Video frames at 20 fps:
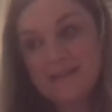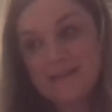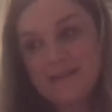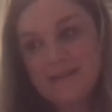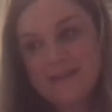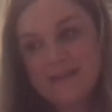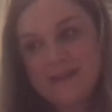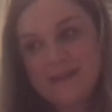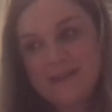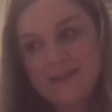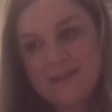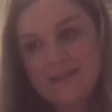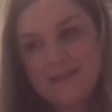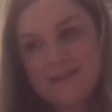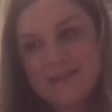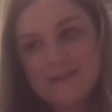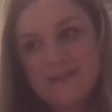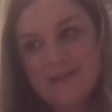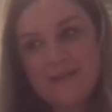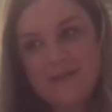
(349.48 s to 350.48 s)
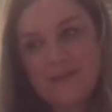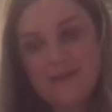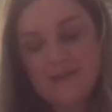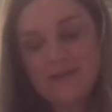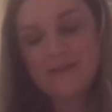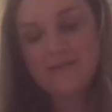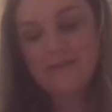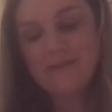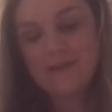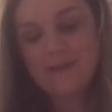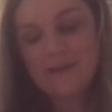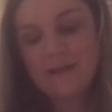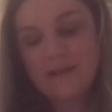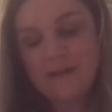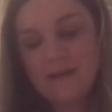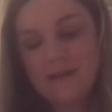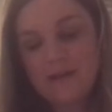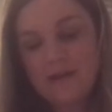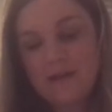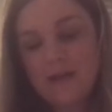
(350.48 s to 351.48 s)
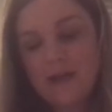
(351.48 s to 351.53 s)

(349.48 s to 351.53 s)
not, not it's not all gonna fit in here.